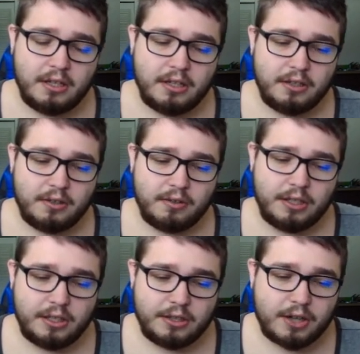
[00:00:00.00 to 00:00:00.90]

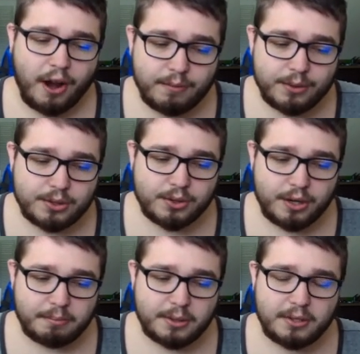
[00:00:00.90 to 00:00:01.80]
and the
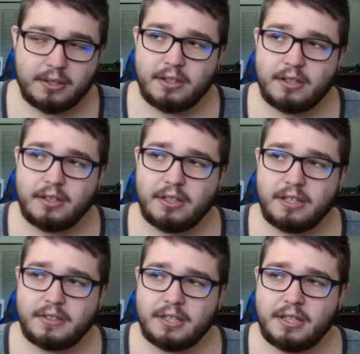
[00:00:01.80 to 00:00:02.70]
JavaScript.
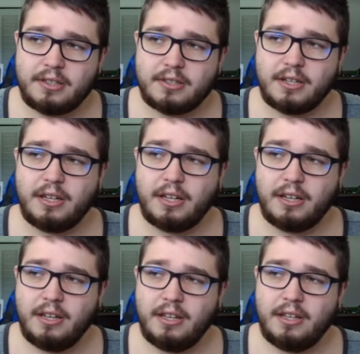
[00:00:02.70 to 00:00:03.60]
It takes a
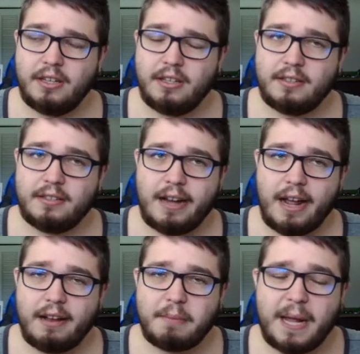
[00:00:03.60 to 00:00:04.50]

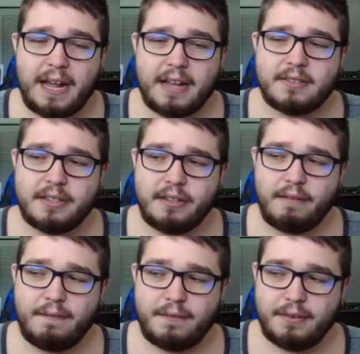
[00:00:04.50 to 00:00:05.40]

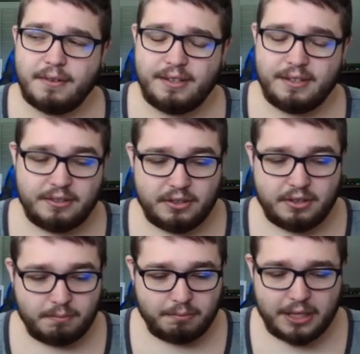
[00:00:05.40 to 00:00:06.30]
non-passive and
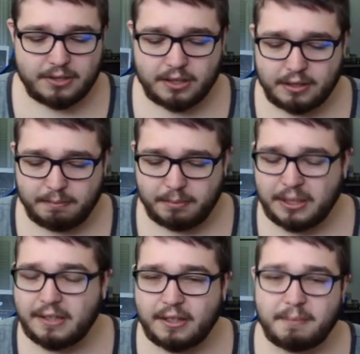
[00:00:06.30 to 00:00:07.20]
makes it
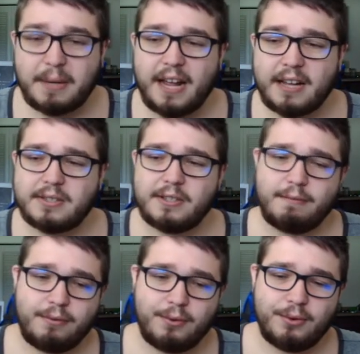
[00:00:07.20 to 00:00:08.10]
completely
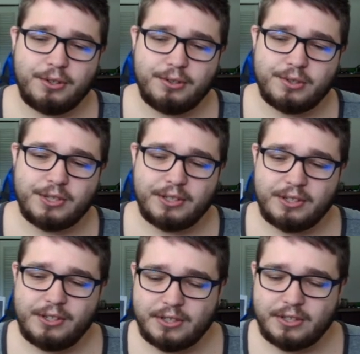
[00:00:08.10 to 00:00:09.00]
passive for you, so
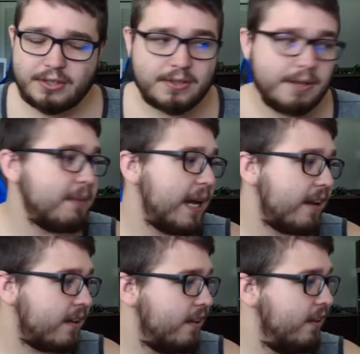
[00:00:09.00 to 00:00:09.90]
then you can just sit
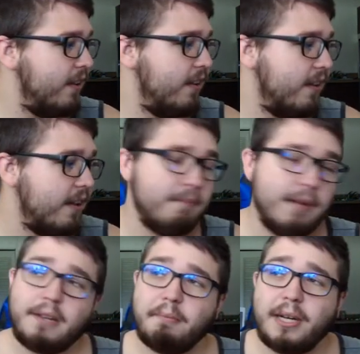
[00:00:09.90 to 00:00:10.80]
back and
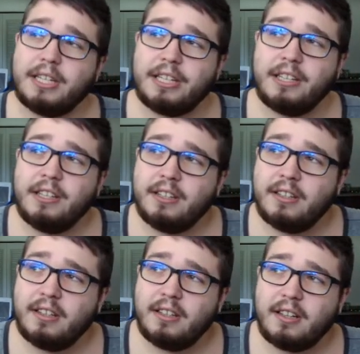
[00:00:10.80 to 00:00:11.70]
make money
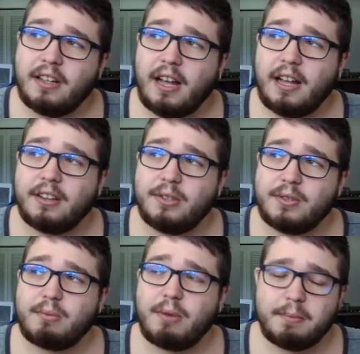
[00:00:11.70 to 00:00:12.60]
on
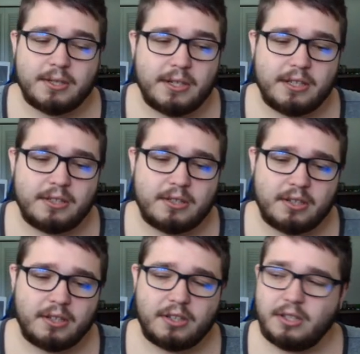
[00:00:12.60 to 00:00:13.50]
those websites.
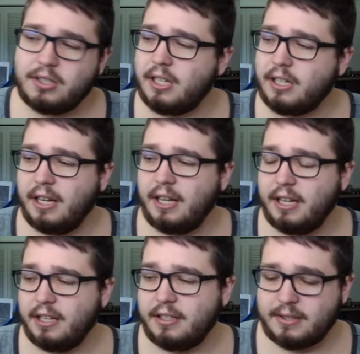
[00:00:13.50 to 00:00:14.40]
Could take
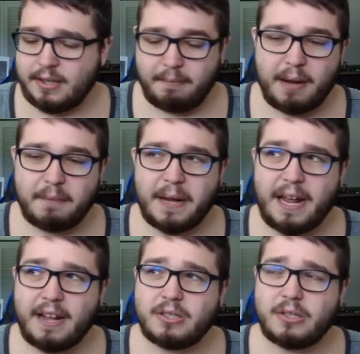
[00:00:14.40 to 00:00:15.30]
a
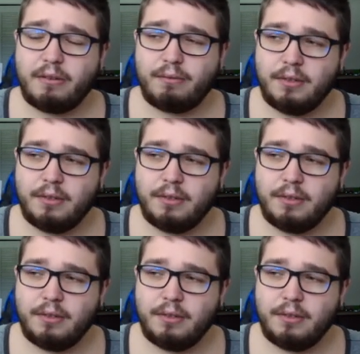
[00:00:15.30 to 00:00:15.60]
semi-passive